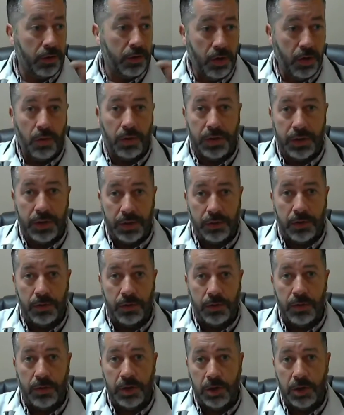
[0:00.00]
going
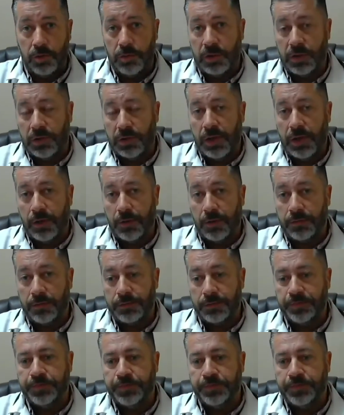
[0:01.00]
into the human cell.